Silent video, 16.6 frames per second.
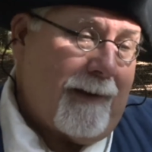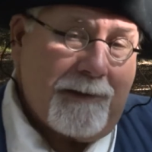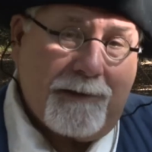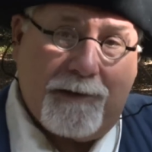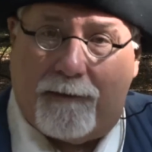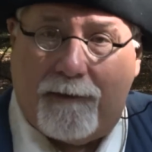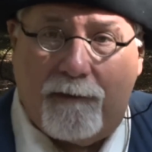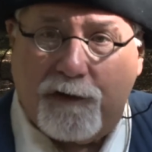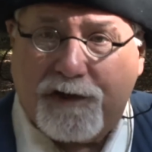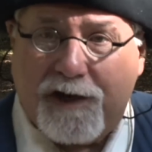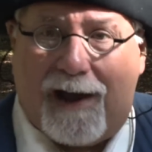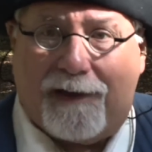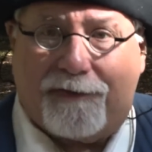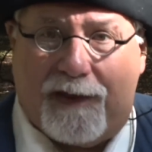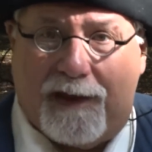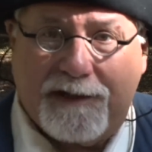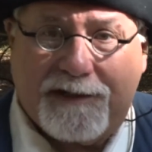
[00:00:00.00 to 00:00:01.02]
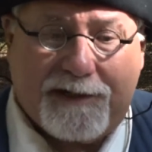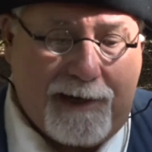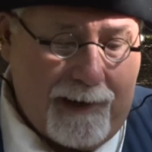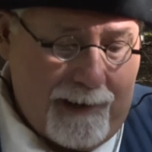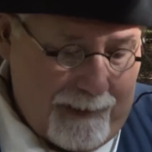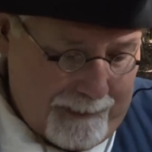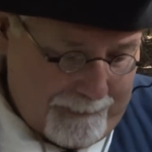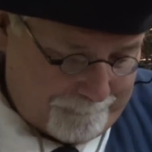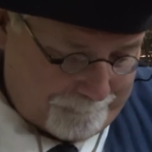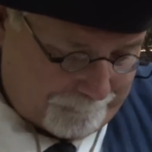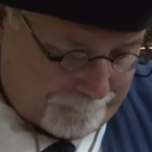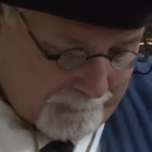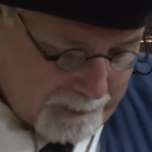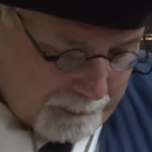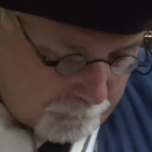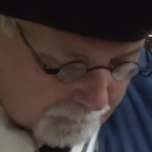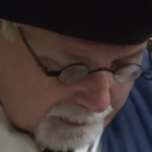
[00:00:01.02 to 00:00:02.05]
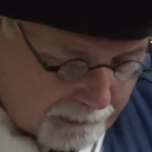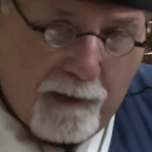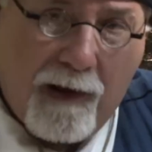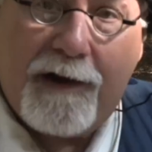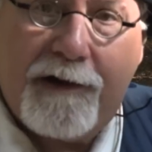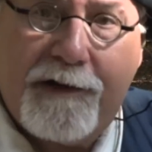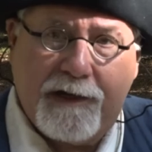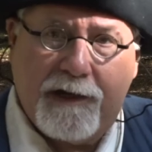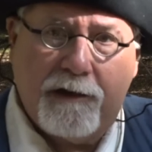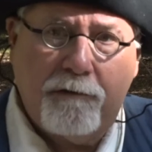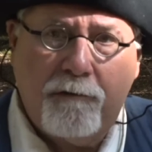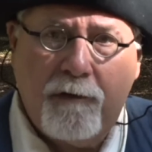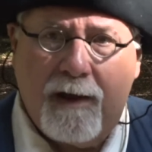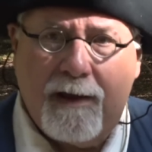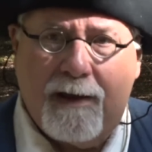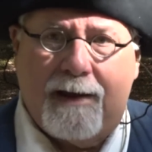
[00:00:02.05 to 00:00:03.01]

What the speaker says: So I've never shot this. What I want do